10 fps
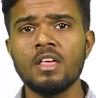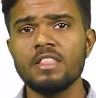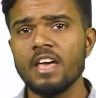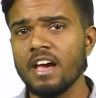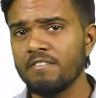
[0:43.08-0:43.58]

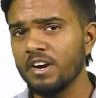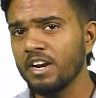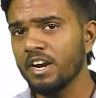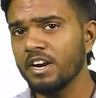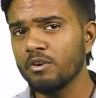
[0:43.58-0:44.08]
They have
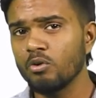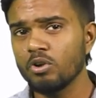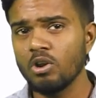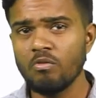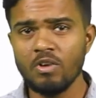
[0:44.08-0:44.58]
retained a
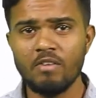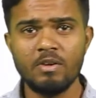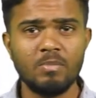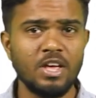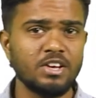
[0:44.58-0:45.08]
total of
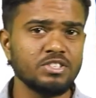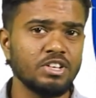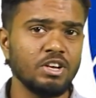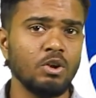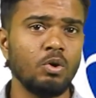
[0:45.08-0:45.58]
11 players,
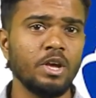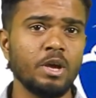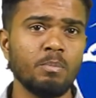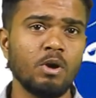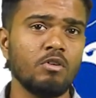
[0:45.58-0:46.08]

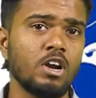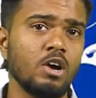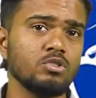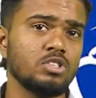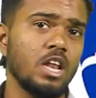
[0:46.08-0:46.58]
including a
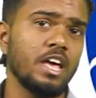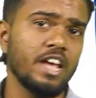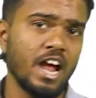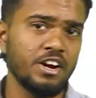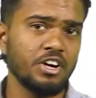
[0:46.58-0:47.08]
powerhouse
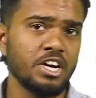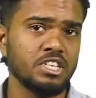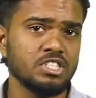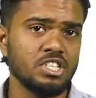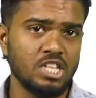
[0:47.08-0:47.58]
like Andre
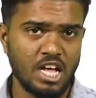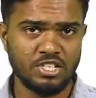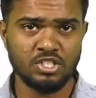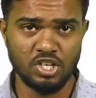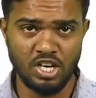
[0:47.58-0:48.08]
Russell
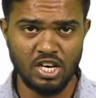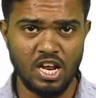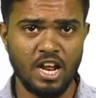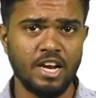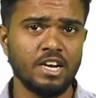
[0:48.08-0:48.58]
and Sunil
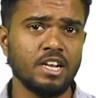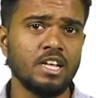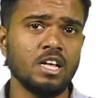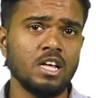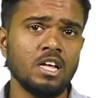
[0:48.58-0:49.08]
Narine,
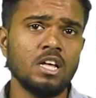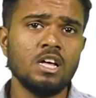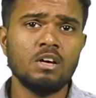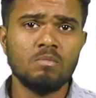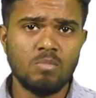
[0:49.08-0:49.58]

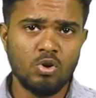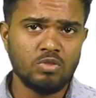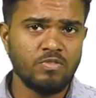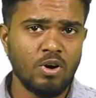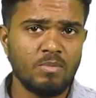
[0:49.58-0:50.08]

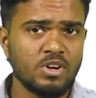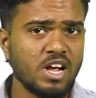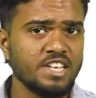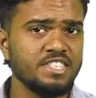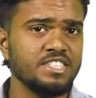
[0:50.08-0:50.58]
both former
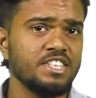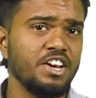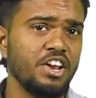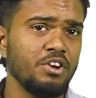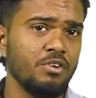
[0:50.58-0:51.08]

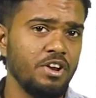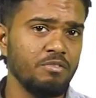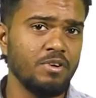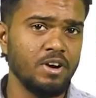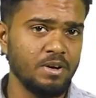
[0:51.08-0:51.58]
ICC
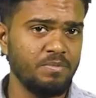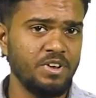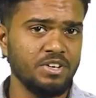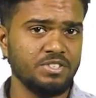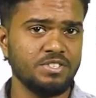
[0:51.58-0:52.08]
T20 World Cup
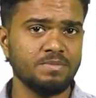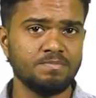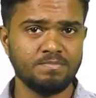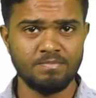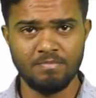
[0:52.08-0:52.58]
winners.
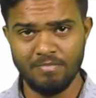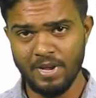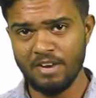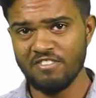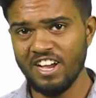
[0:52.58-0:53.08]

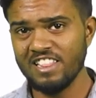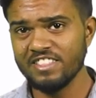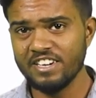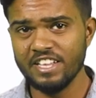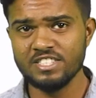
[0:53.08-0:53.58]

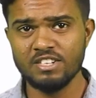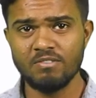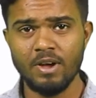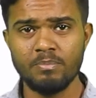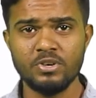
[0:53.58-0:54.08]
Meanwhile, the
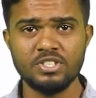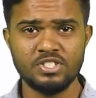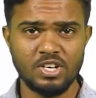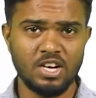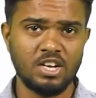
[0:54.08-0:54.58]
Desert
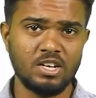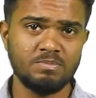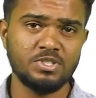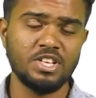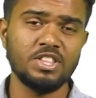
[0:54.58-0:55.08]
Vipers,
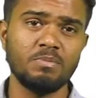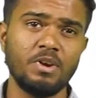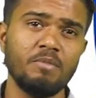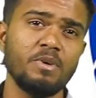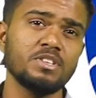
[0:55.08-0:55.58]
runner-ups in the
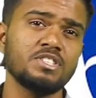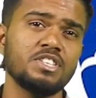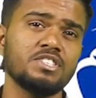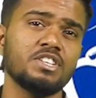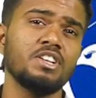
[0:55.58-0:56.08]
previous
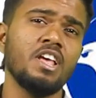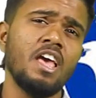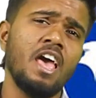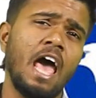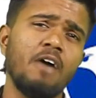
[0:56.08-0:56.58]
season,
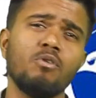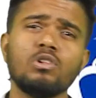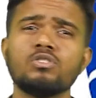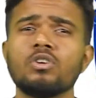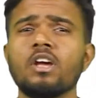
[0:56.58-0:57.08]
have
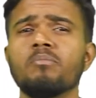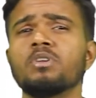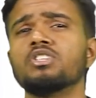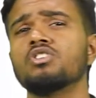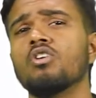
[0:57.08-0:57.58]
also
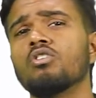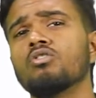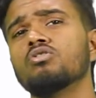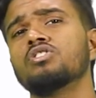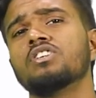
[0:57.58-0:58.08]
kept a strong
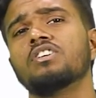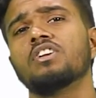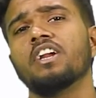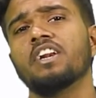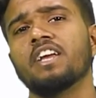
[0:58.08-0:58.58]

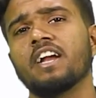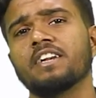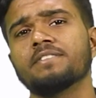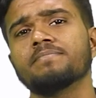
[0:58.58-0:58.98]
roster intact.